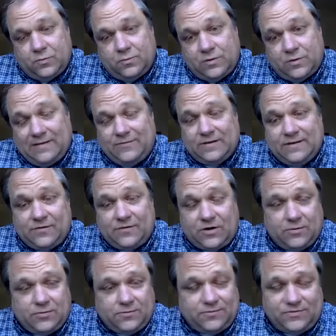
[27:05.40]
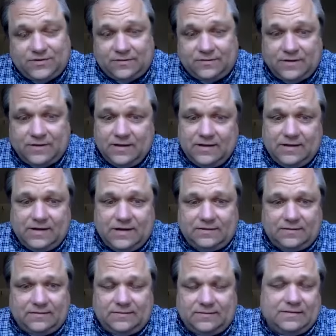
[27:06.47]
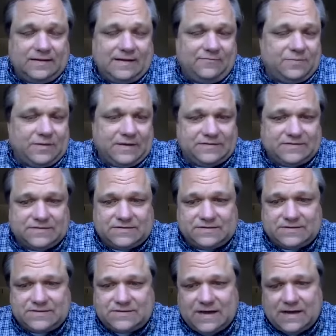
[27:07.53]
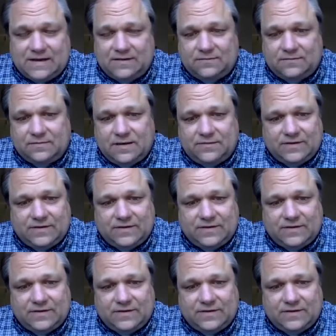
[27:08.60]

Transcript: having to leave their homes and didn't have places to stay and